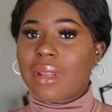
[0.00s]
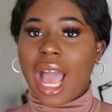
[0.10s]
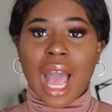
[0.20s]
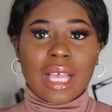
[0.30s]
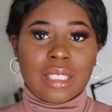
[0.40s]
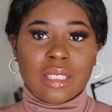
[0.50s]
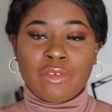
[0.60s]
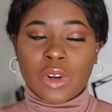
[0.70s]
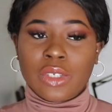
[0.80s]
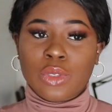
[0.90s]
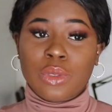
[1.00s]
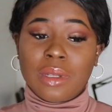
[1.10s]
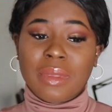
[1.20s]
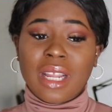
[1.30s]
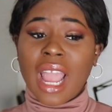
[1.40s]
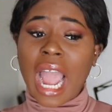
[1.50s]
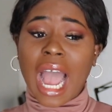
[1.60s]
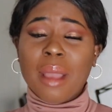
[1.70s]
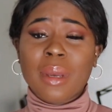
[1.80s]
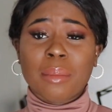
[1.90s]
ask for us to do something.
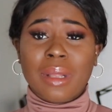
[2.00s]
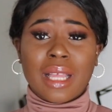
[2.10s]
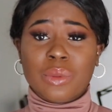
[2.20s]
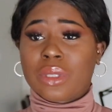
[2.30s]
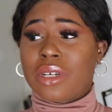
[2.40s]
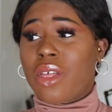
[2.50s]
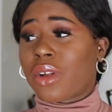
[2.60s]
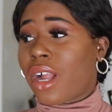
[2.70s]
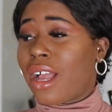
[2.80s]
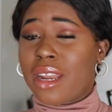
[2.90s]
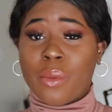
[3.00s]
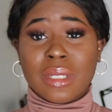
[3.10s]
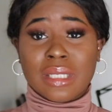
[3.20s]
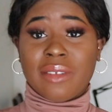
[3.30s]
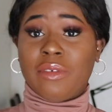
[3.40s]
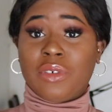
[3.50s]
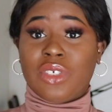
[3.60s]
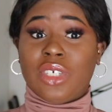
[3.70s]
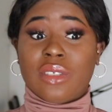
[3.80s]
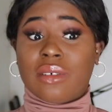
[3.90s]
I made plans with another guy, and I went to see 50
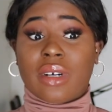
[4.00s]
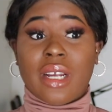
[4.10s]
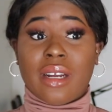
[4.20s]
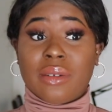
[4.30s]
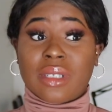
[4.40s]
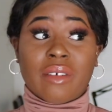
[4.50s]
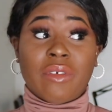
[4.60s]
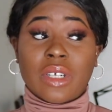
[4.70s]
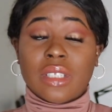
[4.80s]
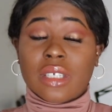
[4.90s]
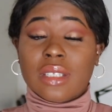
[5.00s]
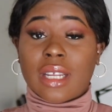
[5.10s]
Shades of Grey, and I was like, fuck this.